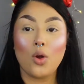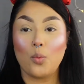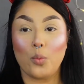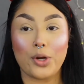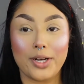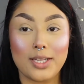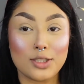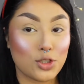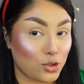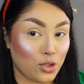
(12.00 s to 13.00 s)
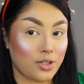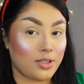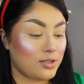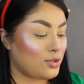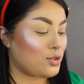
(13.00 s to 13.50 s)
We're gonna get
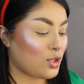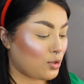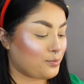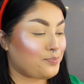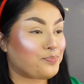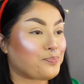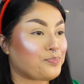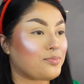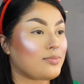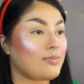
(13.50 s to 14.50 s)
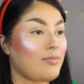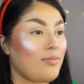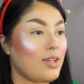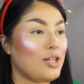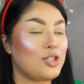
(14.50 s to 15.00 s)
started. So
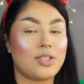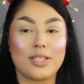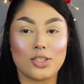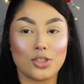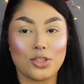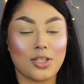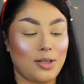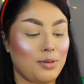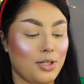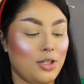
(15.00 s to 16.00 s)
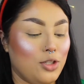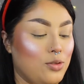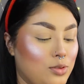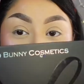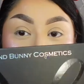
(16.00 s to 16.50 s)
today's look, I'm gonna
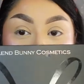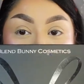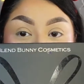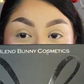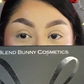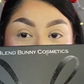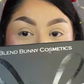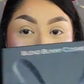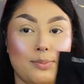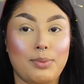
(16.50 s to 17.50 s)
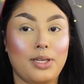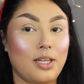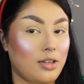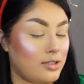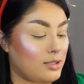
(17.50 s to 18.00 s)
use Blends Bunny
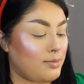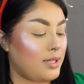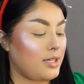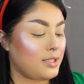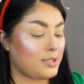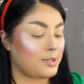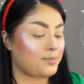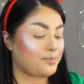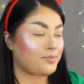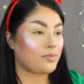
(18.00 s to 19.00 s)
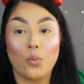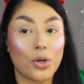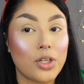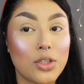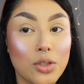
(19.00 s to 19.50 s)
Cosmetics. We're
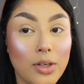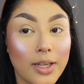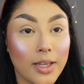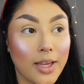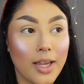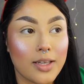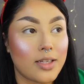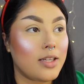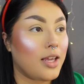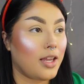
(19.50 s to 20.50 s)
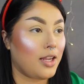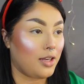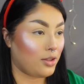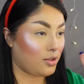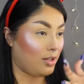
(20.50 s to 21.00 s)
gonna do like a candy
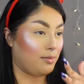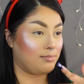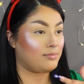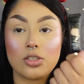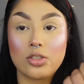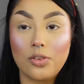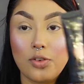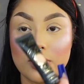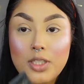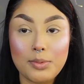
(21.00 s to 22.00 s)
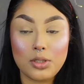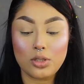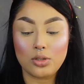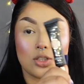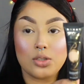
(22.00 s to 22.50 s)
cane theme. So first thing I'm gonna do
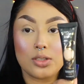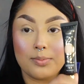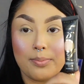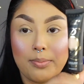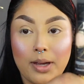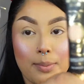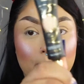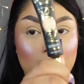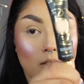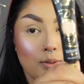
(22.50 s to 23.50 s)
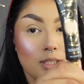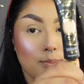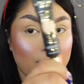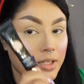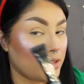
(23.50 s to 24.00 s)
use my P. Louise
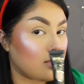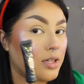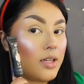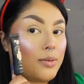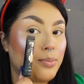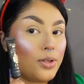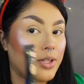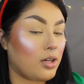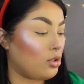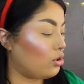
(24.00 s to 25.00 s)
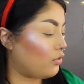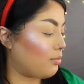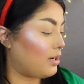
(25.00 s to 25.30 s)
base and put that all over my